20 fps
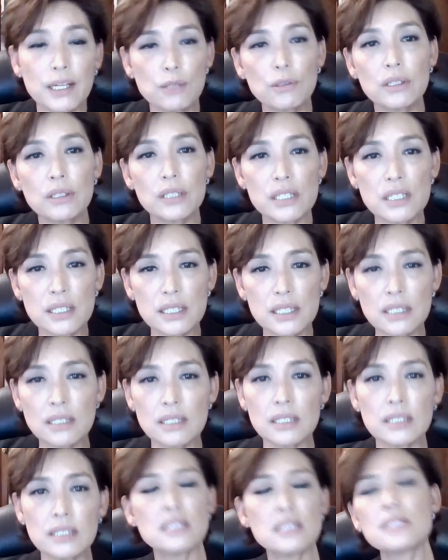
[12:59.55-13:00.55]
federal
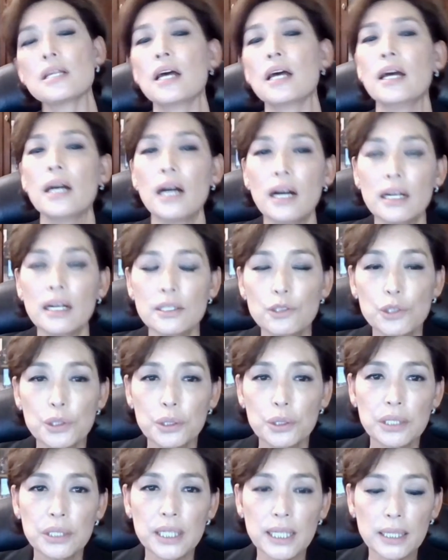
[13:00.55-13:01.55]
assistance
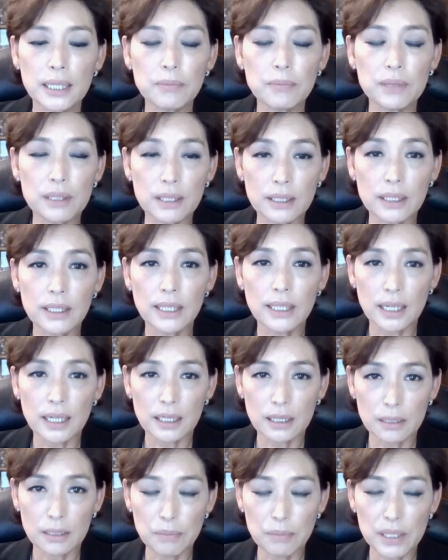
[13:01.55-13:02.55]
to keep the
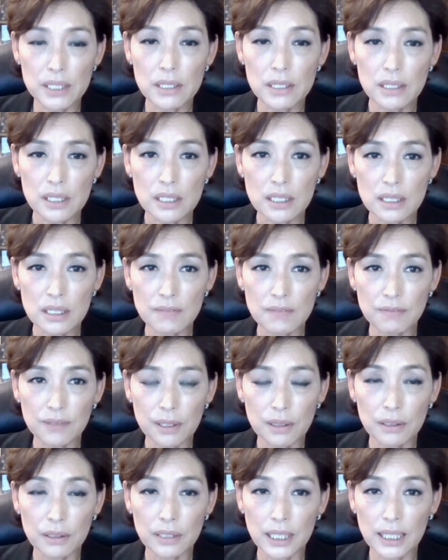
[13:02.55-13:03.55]
the businesses
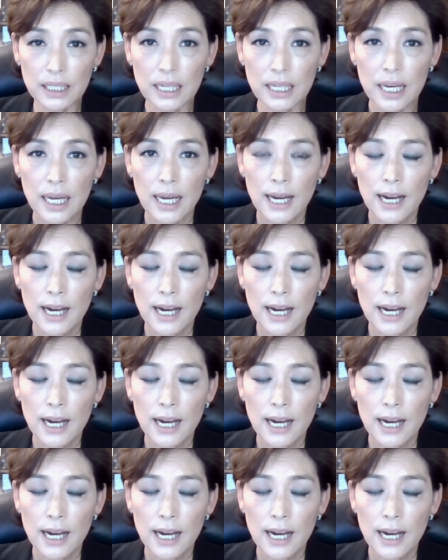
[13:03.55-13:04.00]
floating.